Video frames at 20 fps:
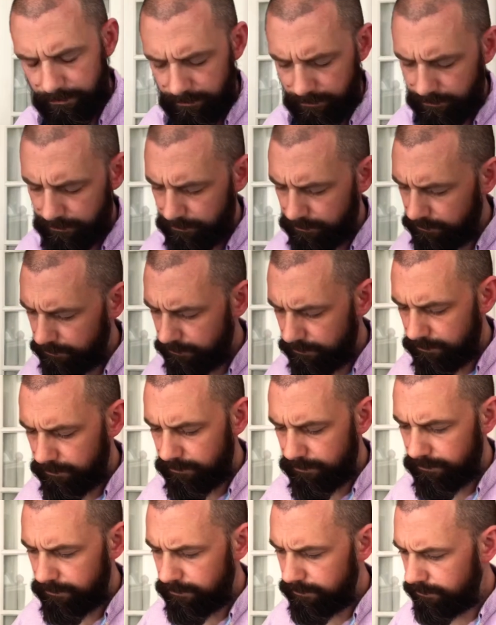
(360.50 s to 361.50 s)

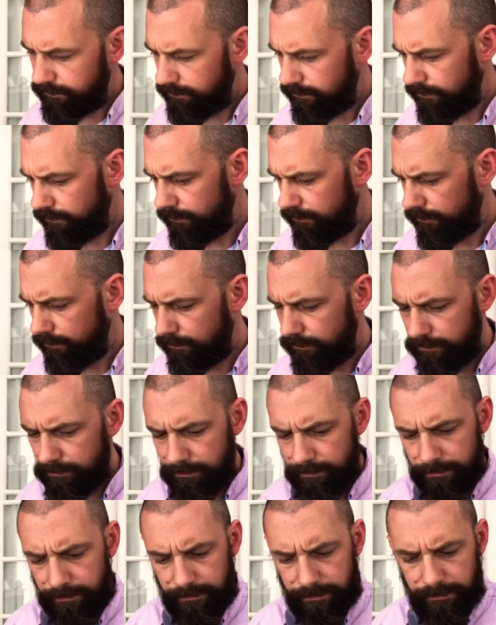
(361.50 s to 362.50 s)

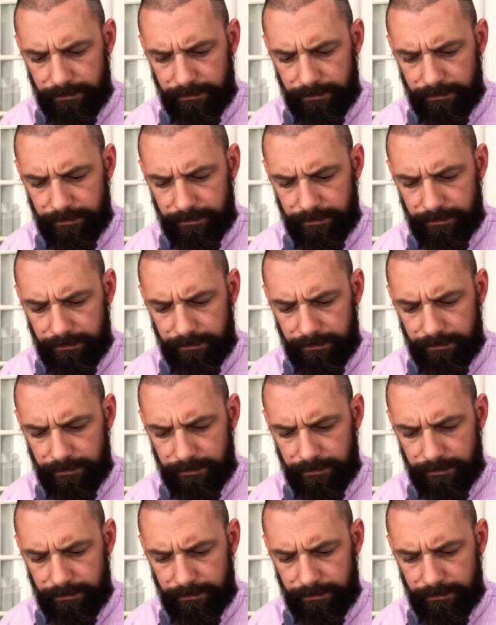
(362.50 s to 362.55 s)
Nothing is said.